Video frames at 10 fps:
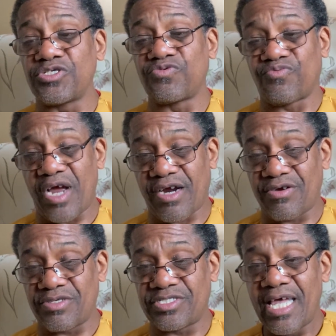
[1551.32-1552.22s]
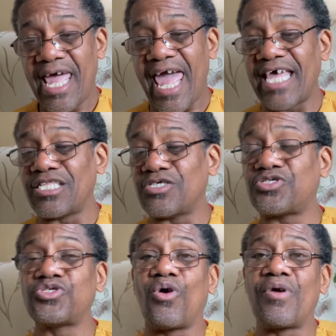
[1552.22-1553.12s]
records and the
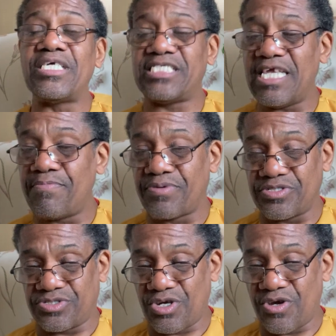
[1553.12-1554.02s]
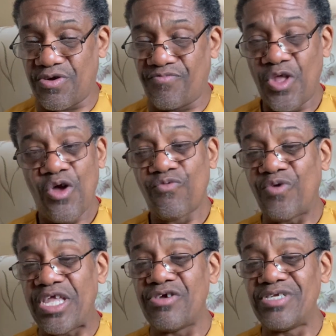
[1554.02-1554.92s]
stories he preserved
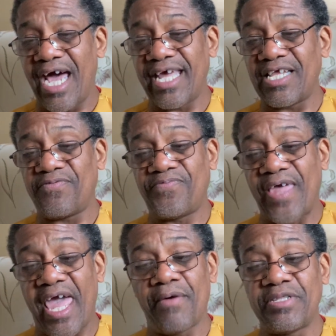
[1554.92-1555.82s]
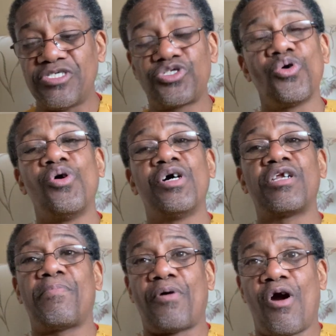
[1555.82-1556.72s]
reunited families torn
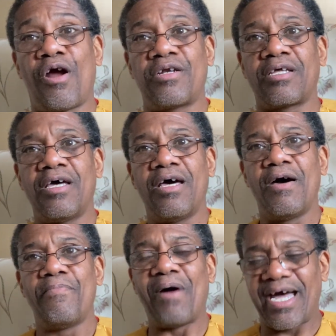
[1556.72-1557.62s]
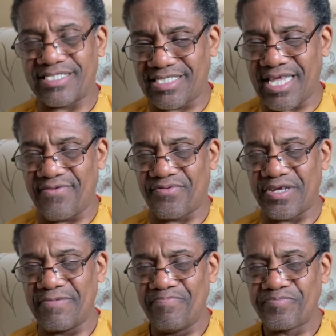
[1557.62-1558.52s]
apart by
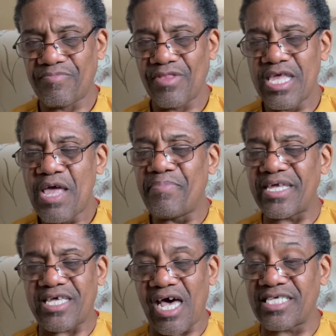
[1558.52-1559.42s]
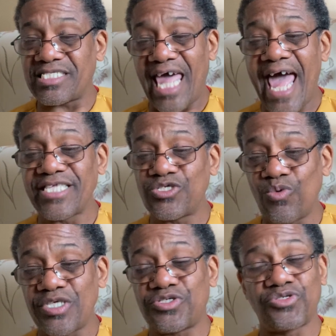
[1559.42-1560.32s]
slavery. Because that's
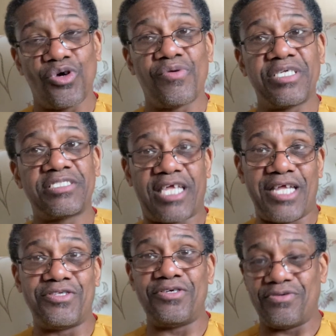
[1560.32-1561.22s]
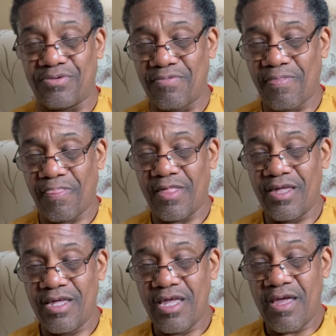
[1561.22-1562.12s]
what stories can do.
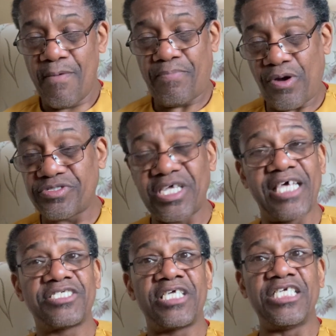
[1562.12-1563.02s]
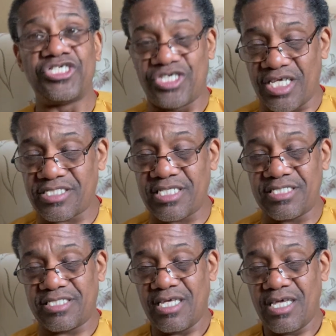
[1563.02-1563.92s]
Protest injustice,